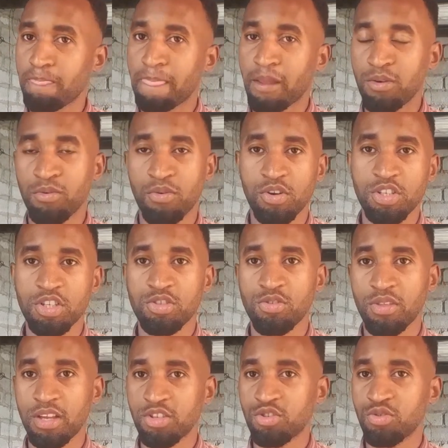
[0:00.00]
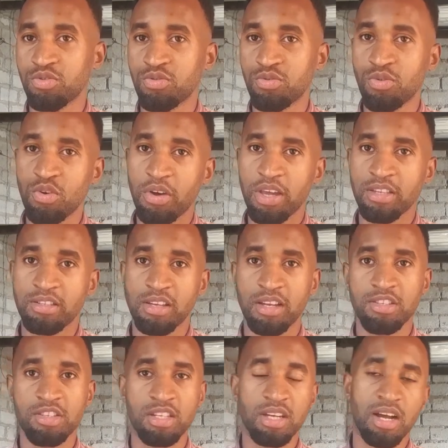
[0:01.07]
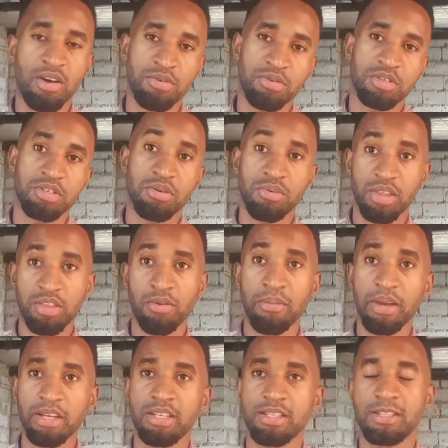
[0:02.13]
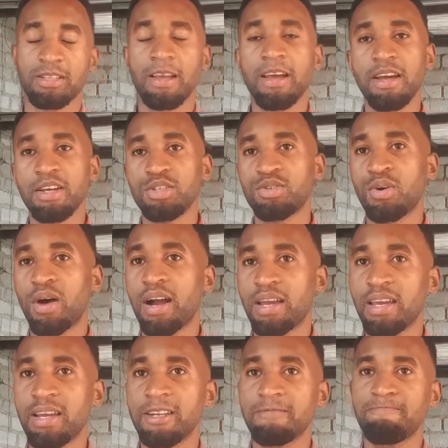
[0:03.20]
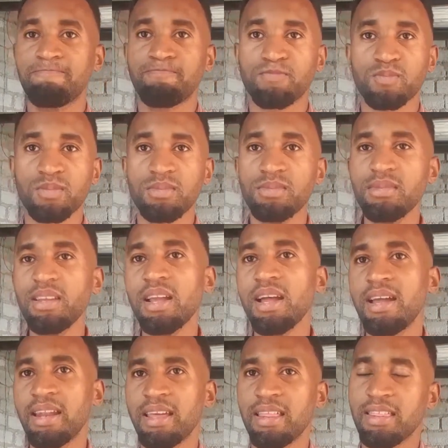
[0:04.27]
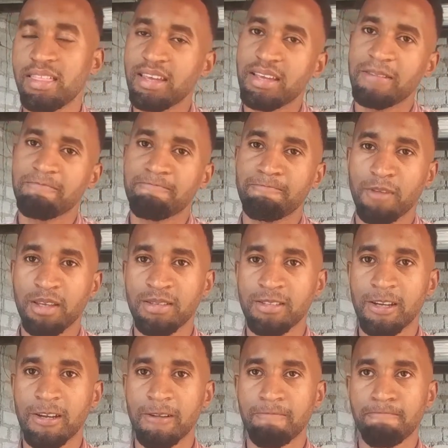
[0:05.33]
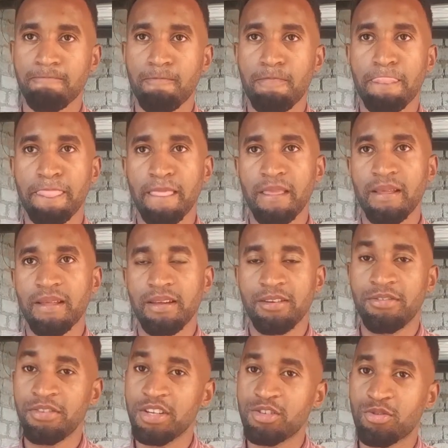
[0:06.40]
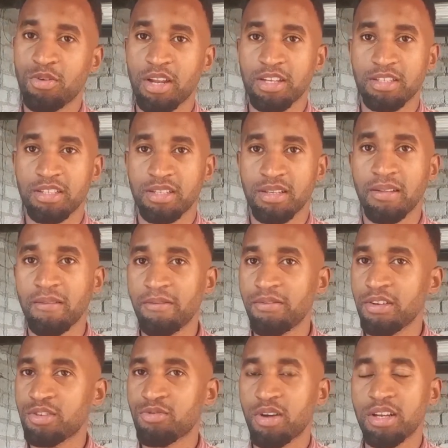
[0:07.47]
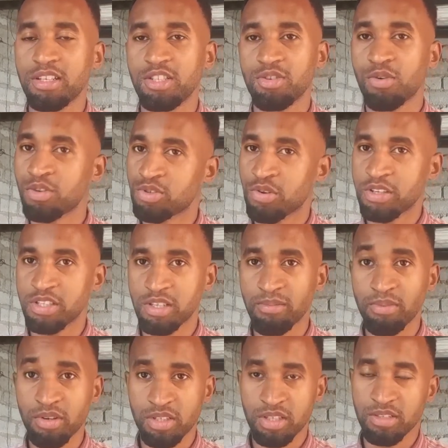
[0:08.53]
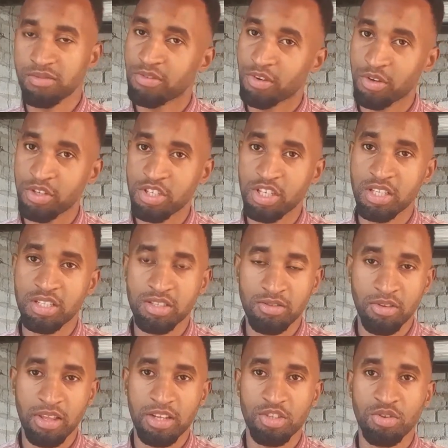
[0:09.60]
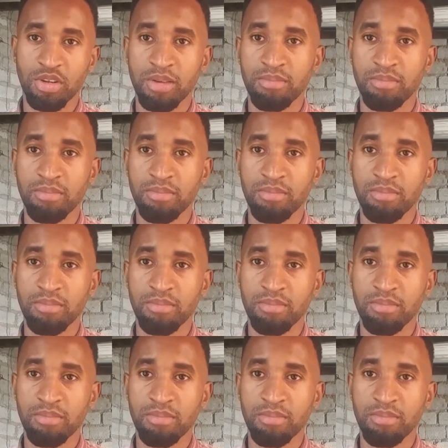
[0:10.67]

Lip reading: watch it so that you know exactly how you deal with your beddings. So again, another thing is feed quality. Feed quality also is important for your chicks, so that you can